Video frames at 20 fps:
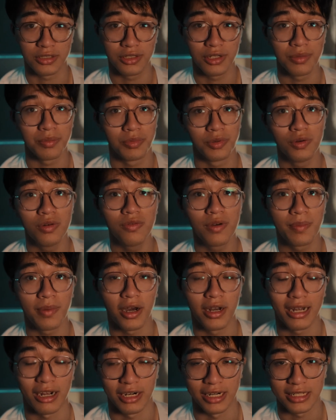to improve
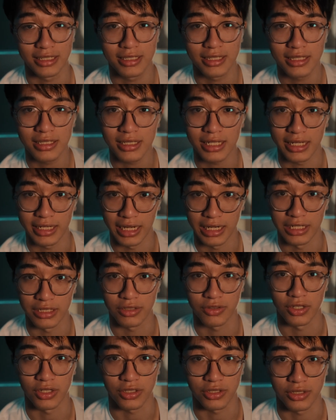upon our existing data
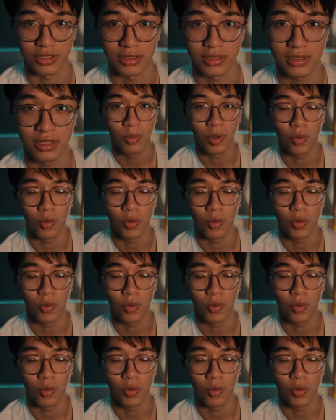structures.